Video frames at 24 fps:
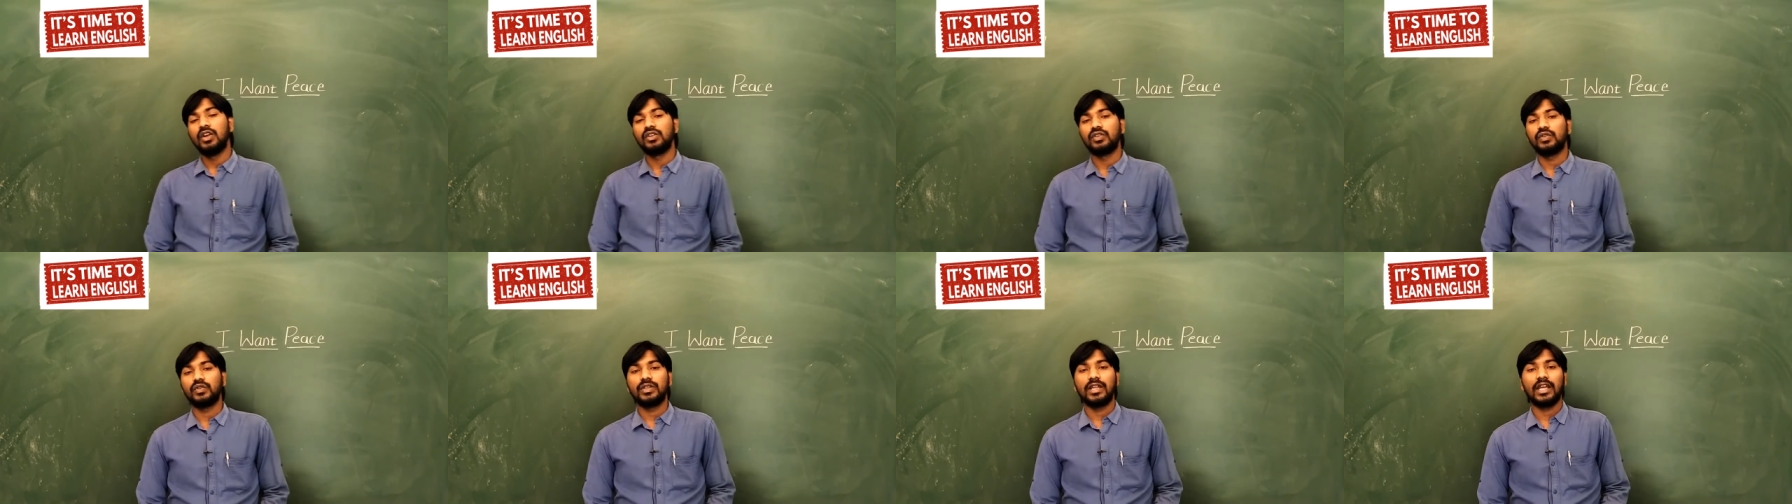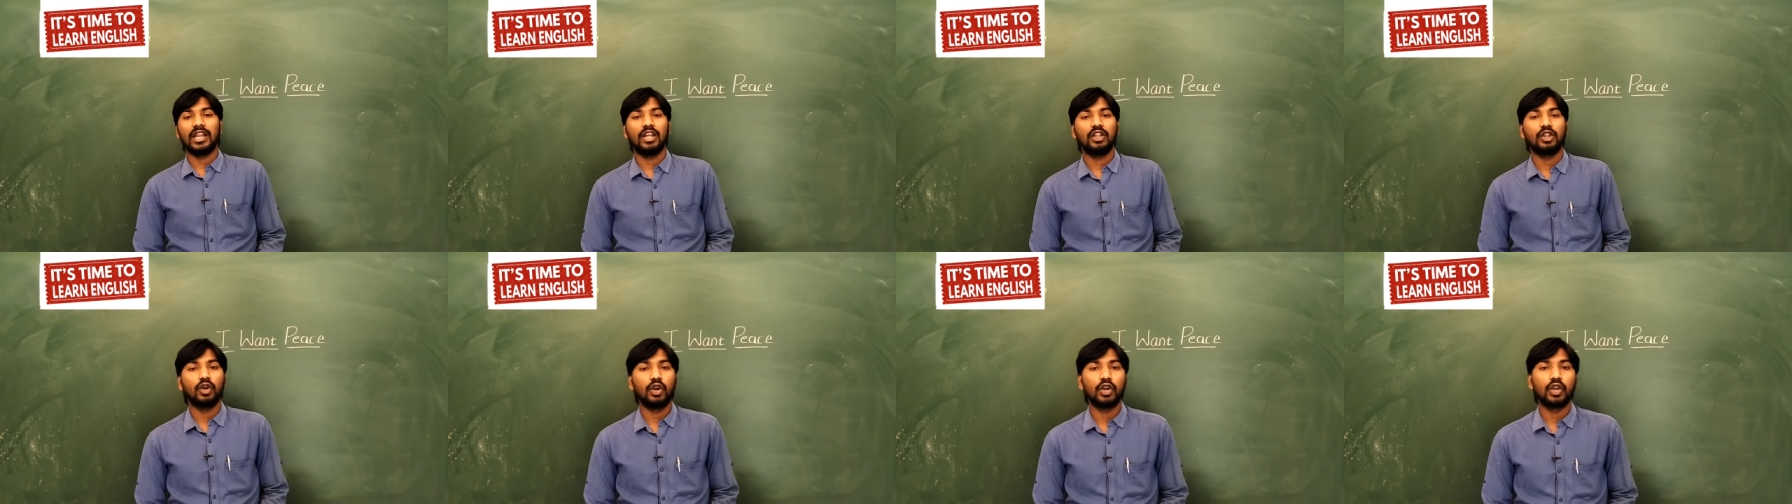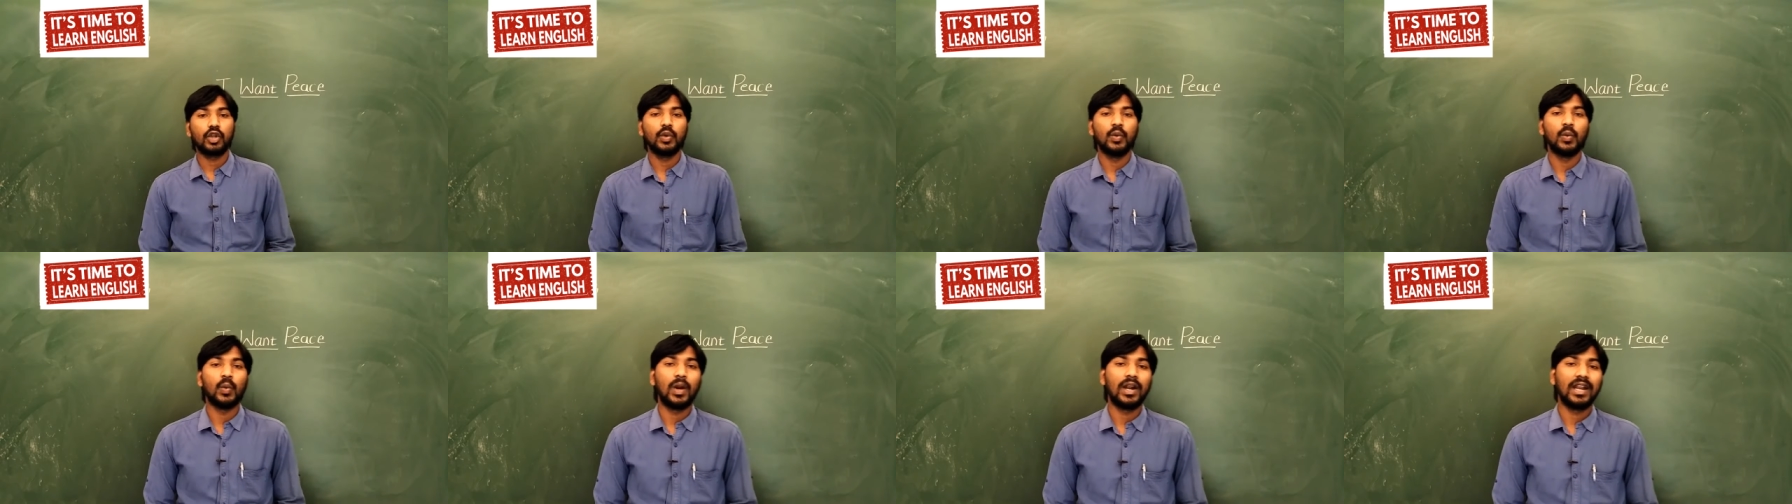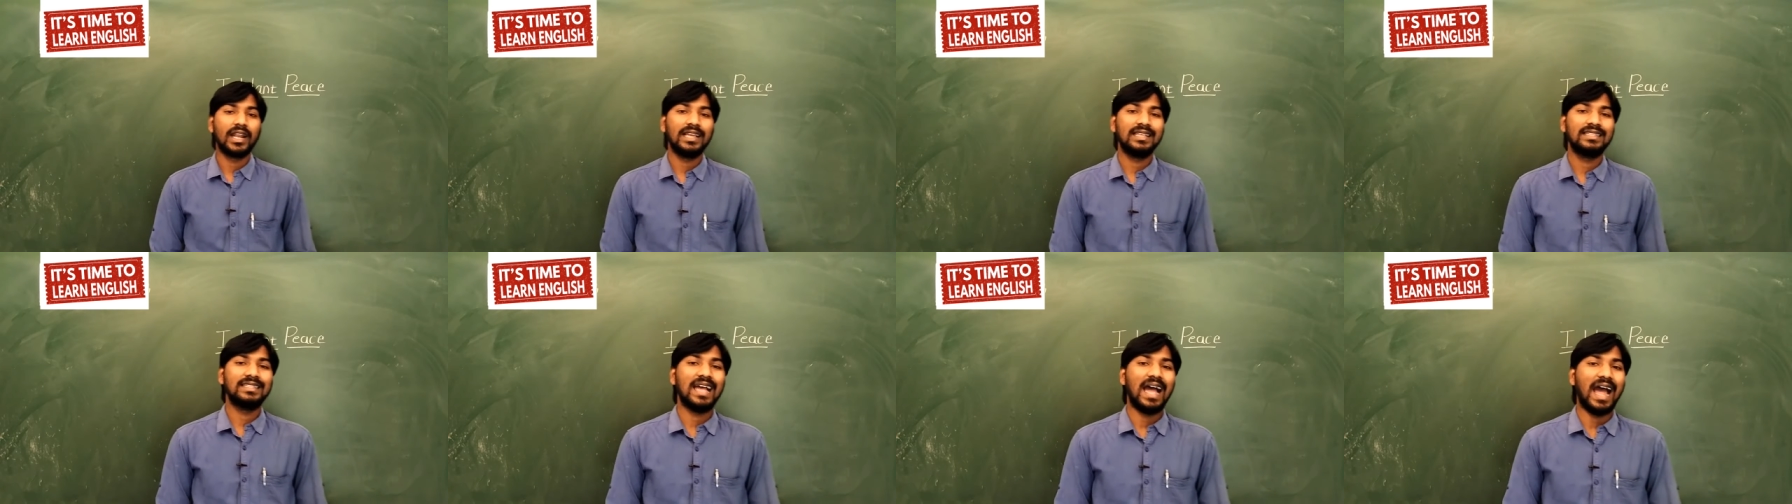So there I taught you
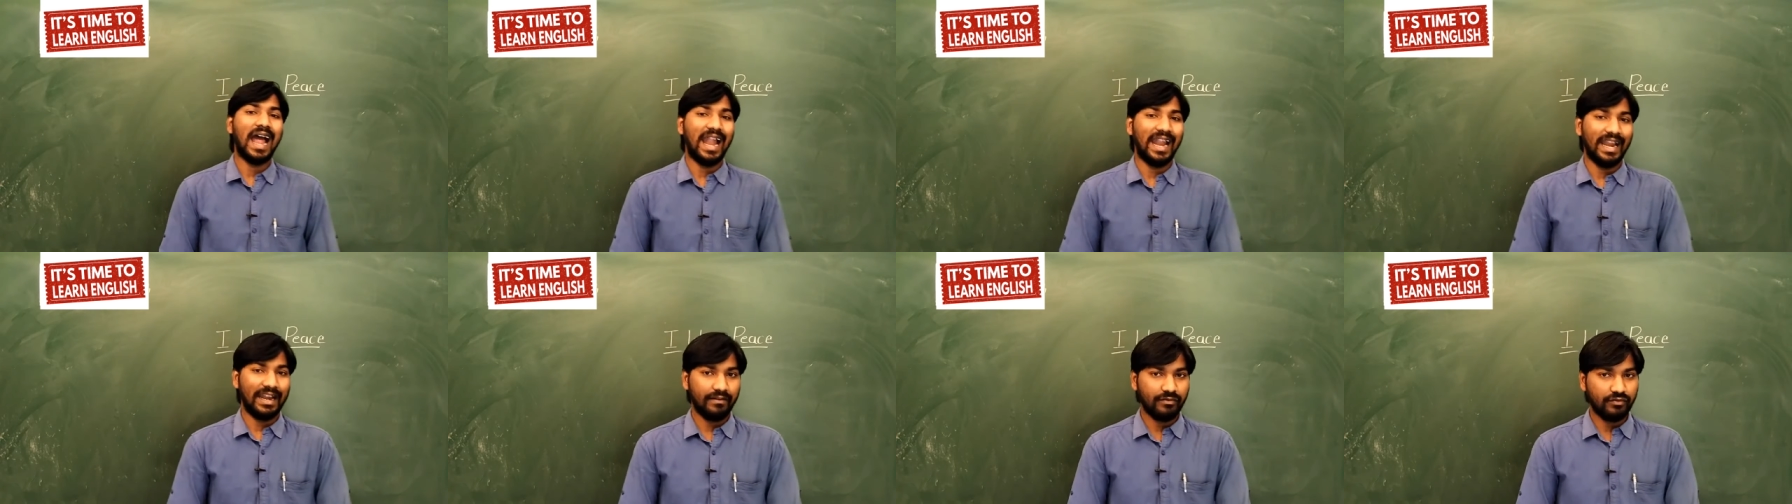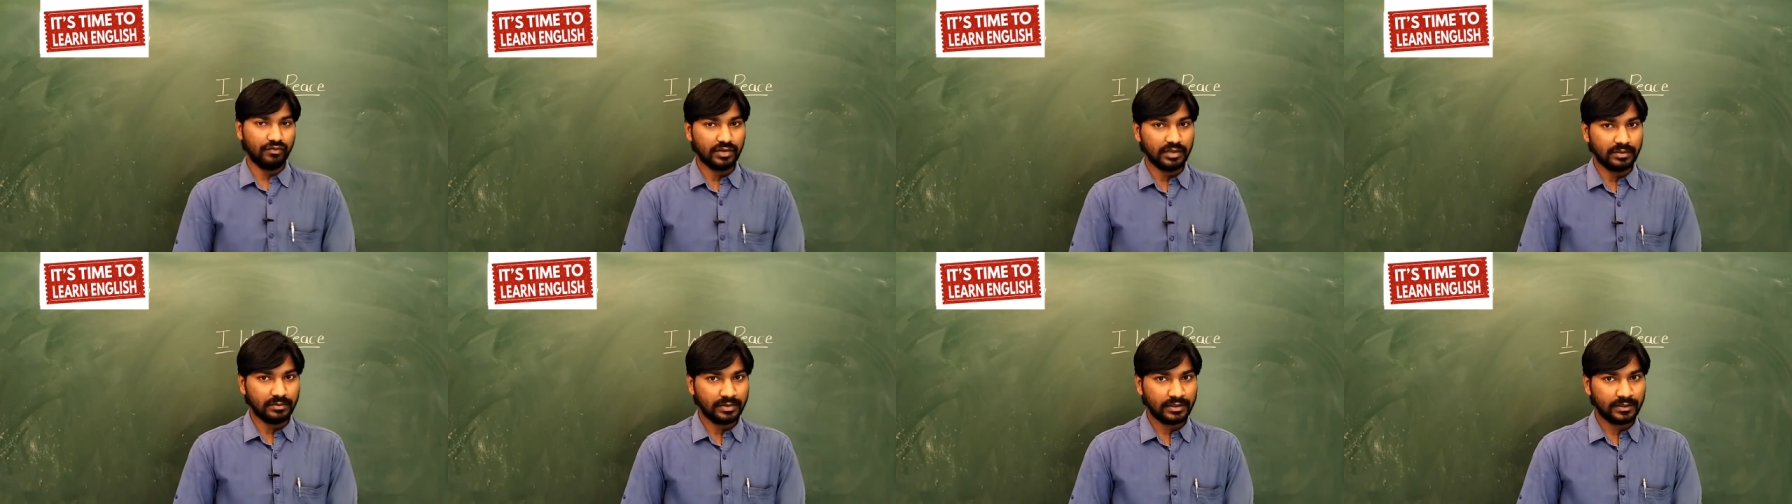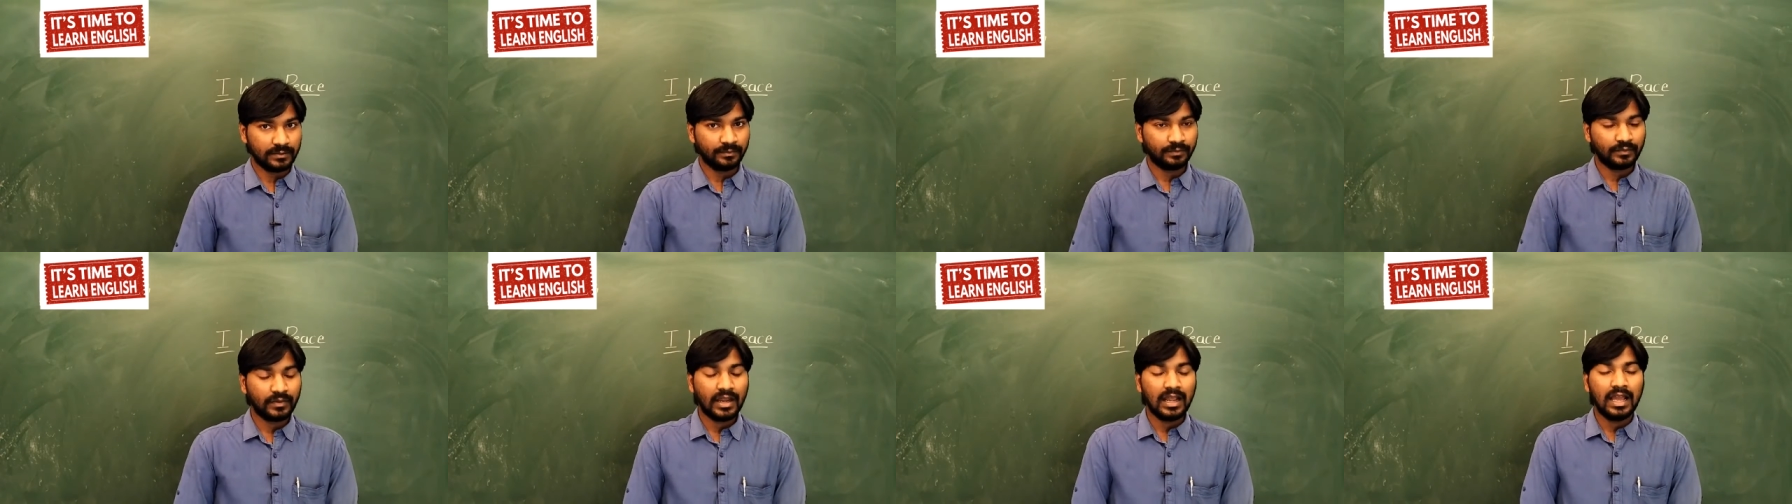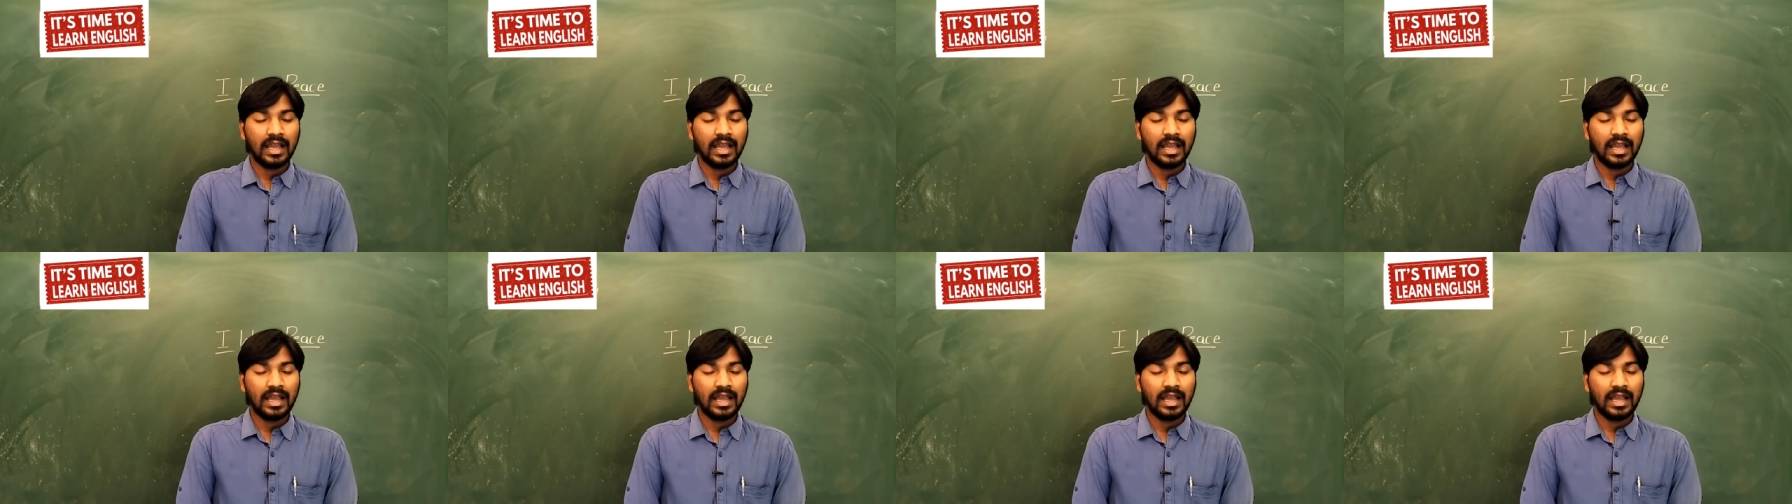what is adverbs.